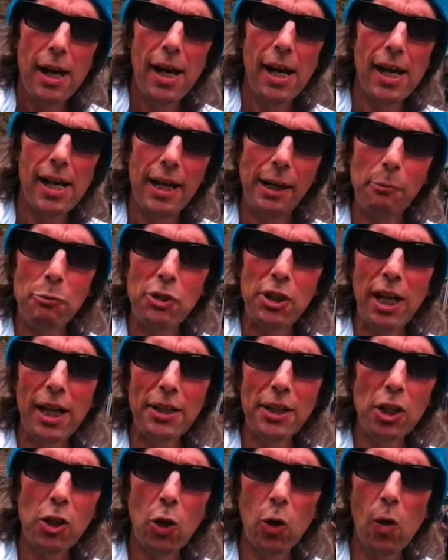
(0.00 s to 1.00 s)
it was
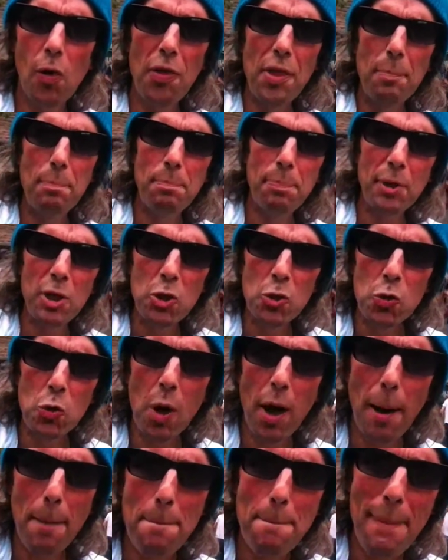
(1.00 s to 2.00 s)
kind of called the
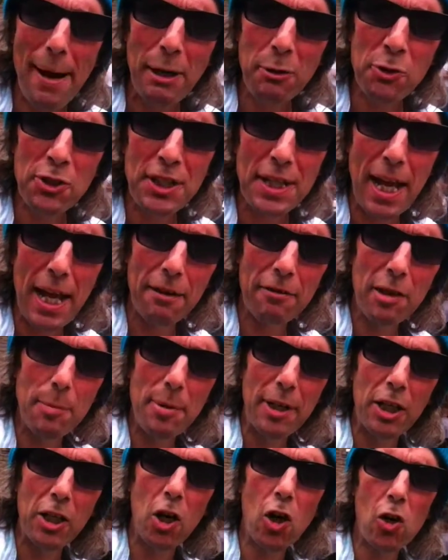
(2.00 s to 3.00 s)
Blue Mountain area,
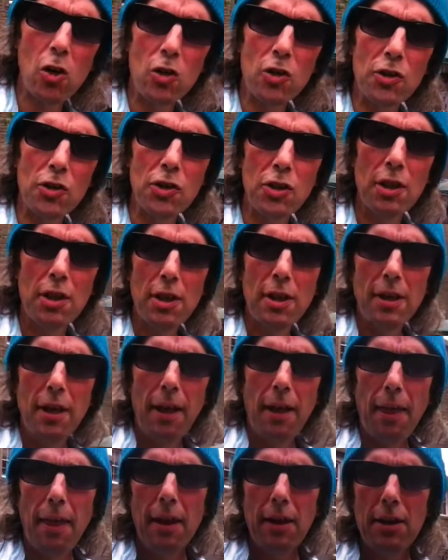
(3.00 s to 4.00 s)
because
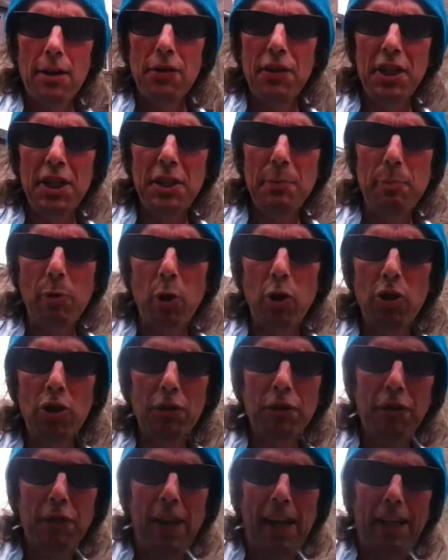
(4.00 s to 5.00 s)
these blocks
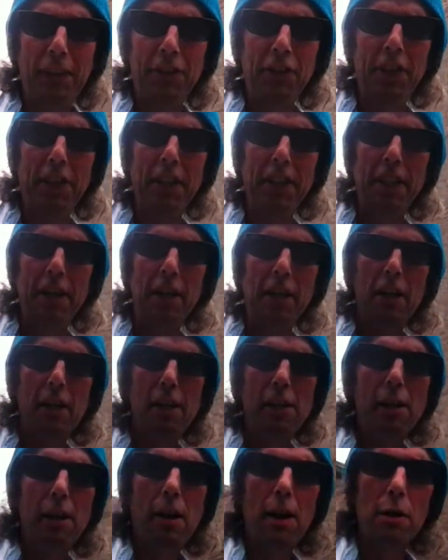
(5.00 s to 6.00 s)
of flats here
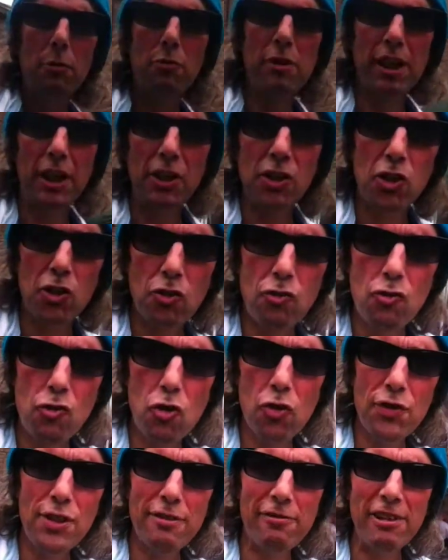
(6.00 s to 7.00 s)
were
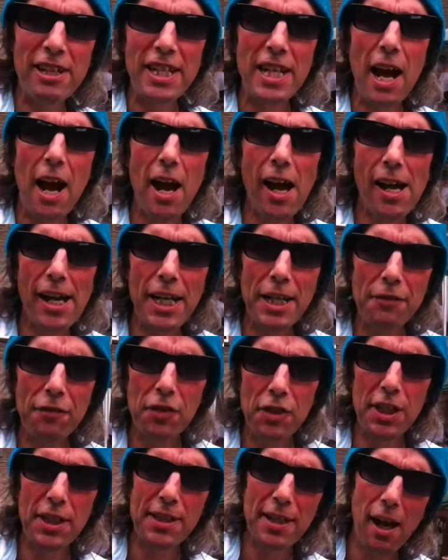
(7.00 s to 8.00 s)
extraordinarily high
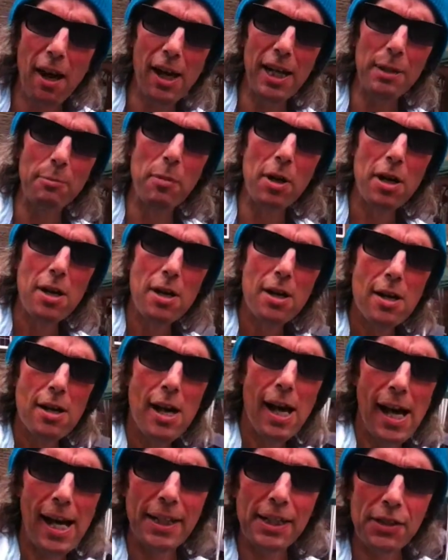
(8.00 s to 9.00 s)
for the time.
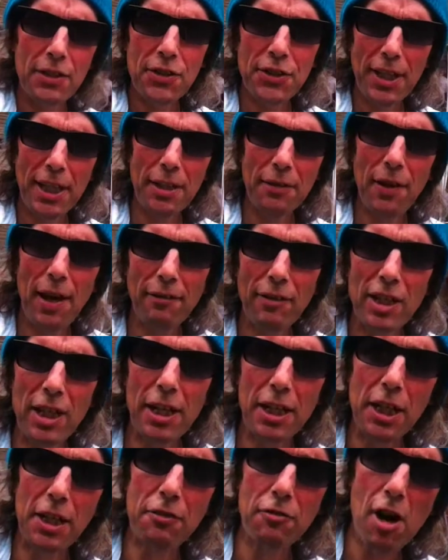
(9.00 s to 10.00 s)
And instead of having
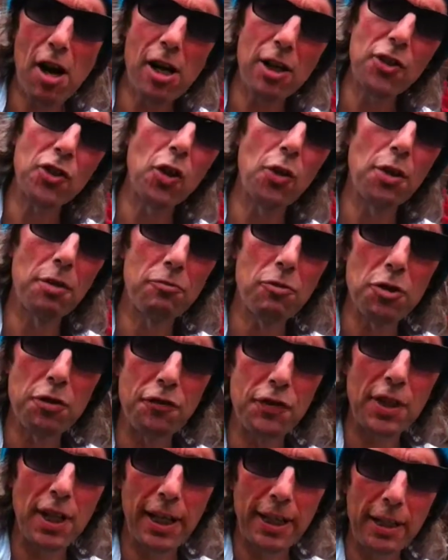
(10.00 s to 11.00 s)
like grass on the
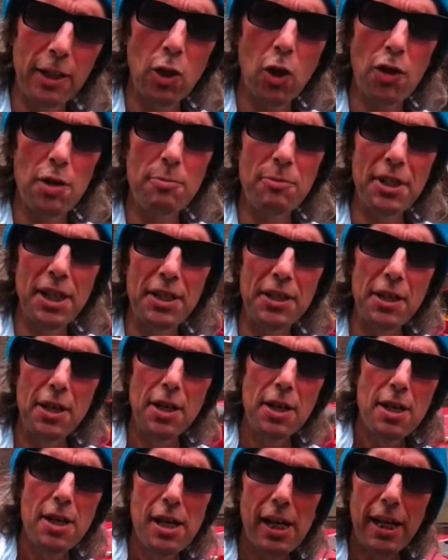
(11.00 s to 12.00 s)
roofs like a lot of them did
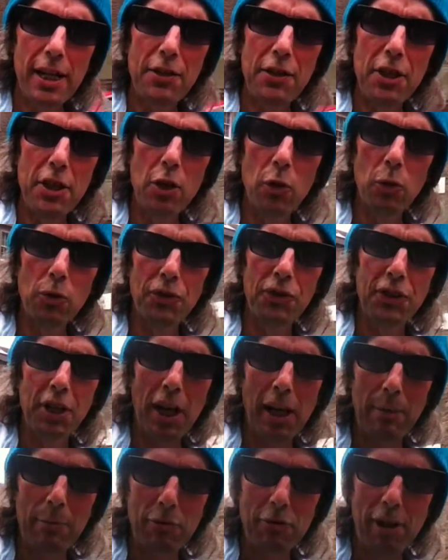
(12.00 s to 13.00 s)
in the old
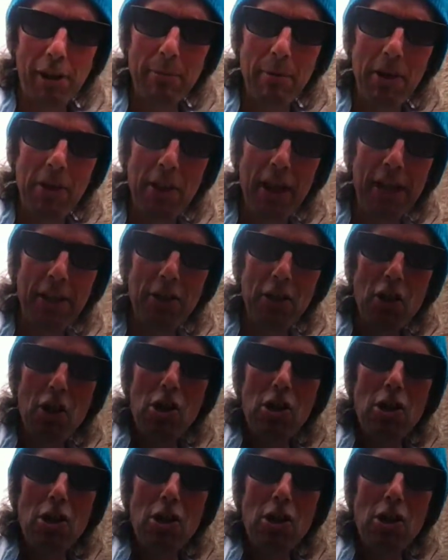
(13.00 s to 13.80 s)
times around about then,